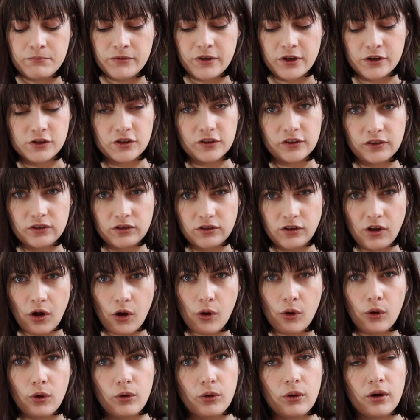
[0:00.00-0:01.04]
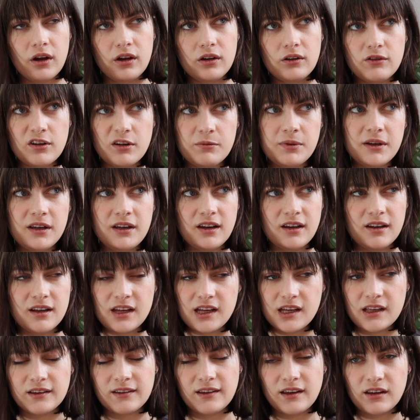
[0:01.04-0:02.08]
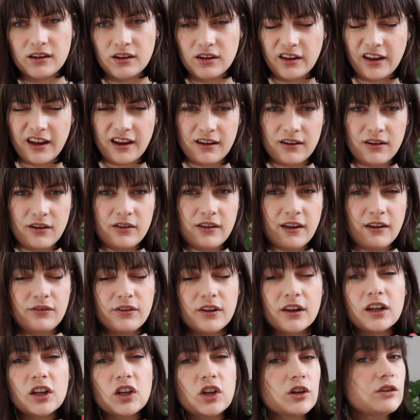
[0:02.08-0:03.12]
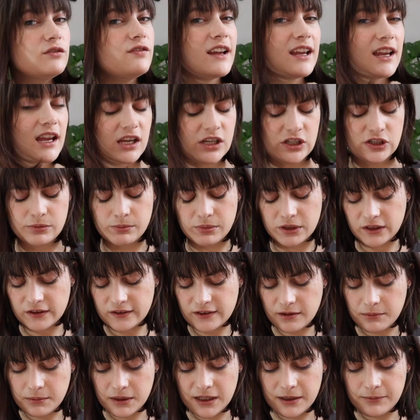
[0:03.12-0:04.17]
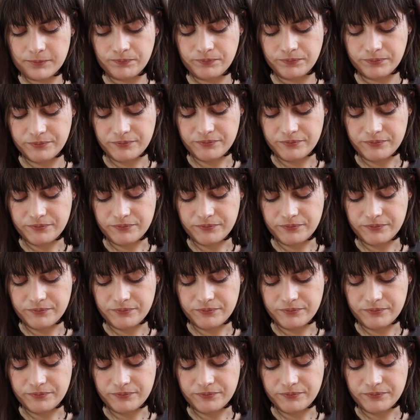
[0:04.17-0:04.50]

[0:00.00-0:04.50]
they're just so gripping and easy and they're like, they feel like good vacation books to me.